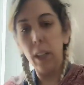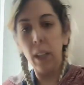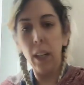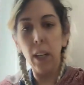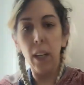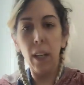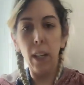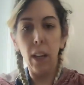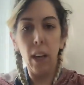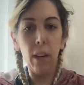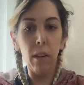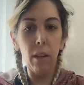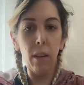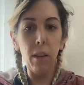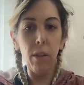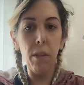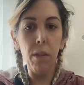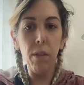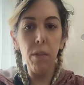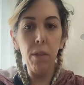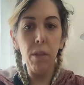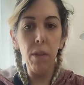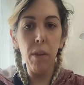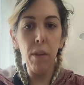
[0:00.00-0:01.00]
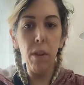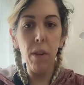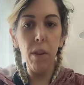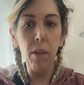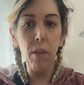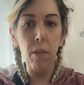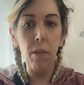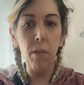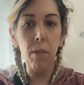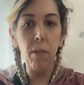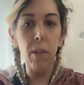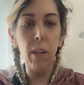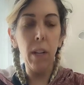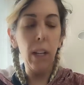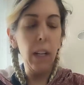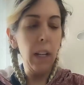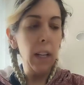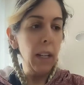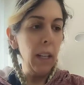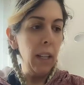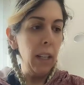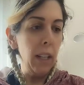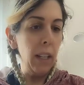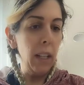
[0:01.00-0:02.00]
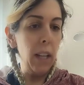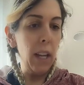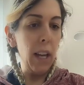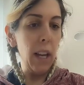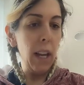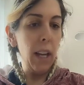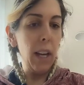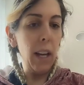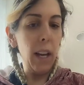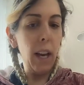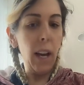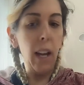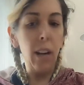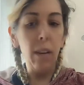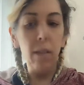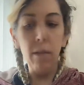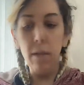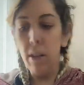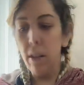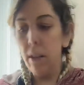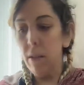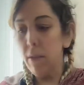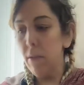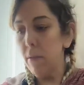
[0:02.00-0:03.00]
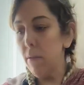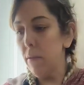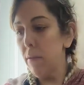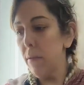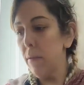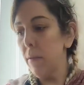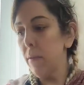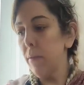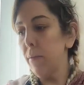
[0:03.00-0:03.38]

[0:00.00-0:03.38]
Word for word: Like, I don't know, you do you. Like, I don't know.